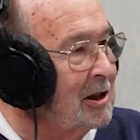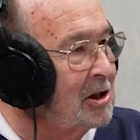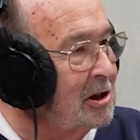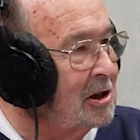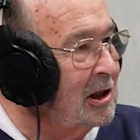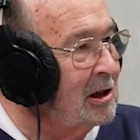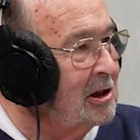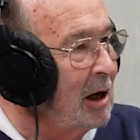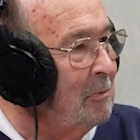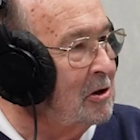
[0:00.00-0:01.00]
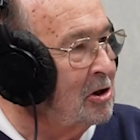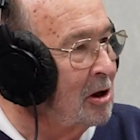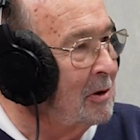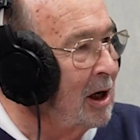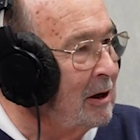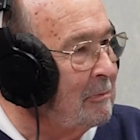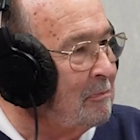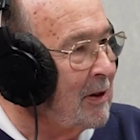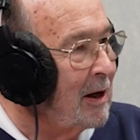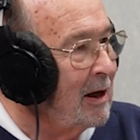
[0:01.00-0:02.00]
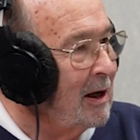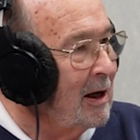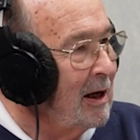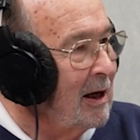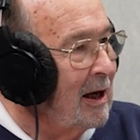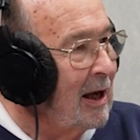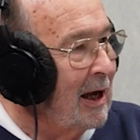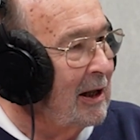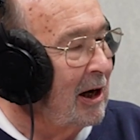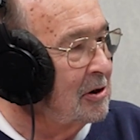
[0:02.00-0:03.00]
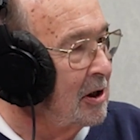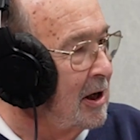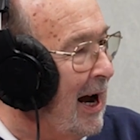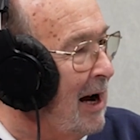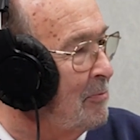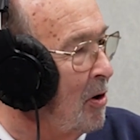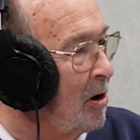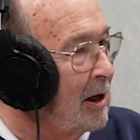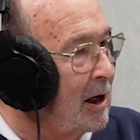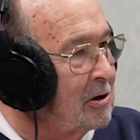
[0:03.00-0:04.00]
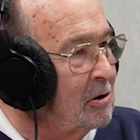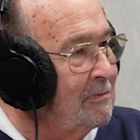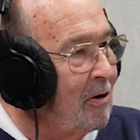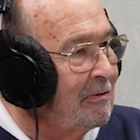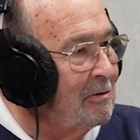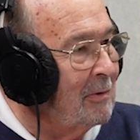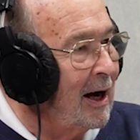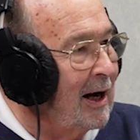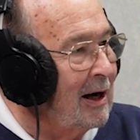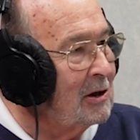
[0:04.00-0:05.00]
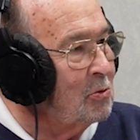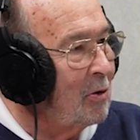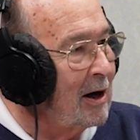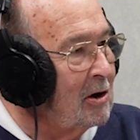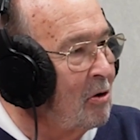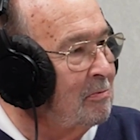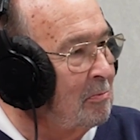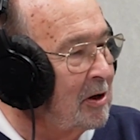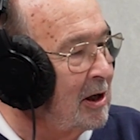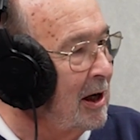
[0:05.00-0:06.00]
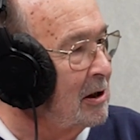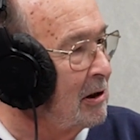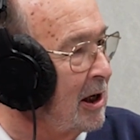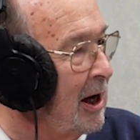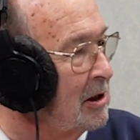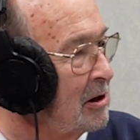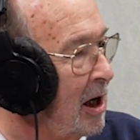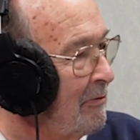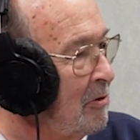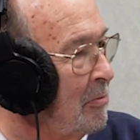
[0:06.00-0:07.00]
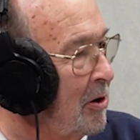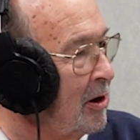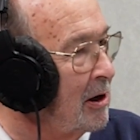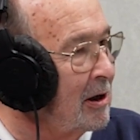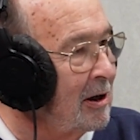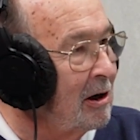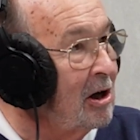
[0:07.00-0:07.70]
SEC championship game. And there's a dive bar not too far from my house where I go occasionally to have a beer and, and